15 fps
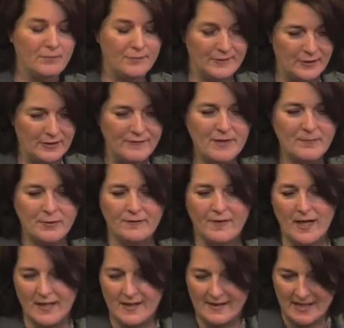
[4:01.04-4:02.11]
service
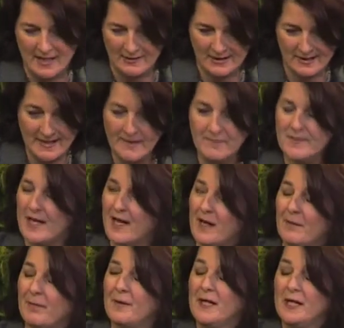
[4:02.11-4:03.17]
providers has teamed
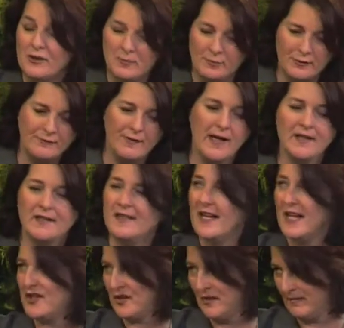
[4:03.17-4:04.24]
up to provide a
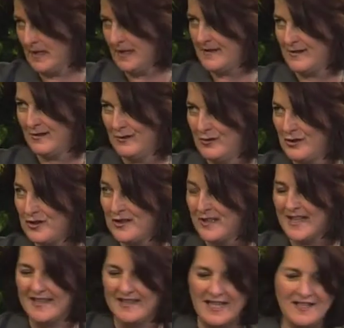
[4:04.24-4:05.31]
nationwide solution.
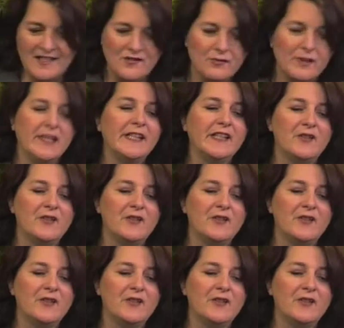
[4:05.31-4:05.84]
That's and great. that is really